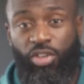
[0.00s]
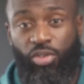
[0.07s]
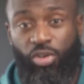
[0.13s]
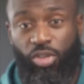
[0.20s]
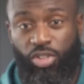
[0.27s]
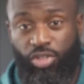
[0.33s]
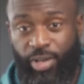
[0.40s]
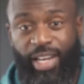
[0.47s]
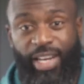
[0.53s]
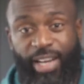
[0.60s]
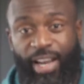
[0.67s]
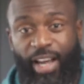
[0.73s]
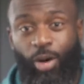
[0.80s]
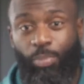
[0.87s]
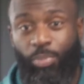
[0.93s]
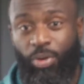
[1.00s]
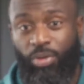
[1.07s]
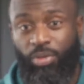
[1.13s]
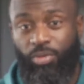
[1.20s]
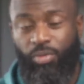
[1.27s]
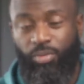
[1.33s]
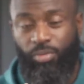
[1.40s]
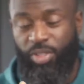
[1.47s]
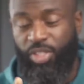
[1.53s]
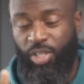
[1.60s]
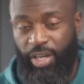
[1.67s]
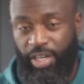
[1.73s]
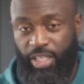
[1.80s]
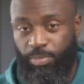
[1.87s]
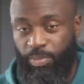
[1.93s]
your training output, which
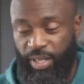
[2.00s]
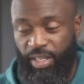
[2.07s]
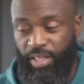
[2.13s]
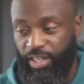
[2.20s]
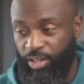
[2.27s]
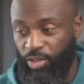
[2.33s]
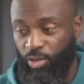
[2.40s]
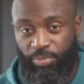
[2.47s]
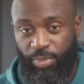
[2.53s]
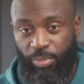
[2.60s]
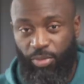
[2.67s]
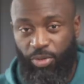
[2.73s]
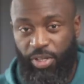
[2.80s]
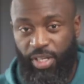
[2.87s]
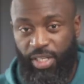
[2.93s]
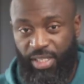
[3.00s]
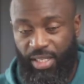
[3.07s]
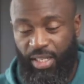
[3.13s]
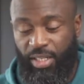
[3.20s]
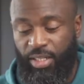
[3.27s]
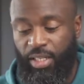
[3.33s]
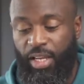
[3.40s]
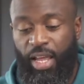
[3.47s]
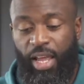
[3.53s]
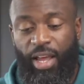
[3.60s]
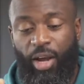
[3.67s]
I explain a little bit more in a second,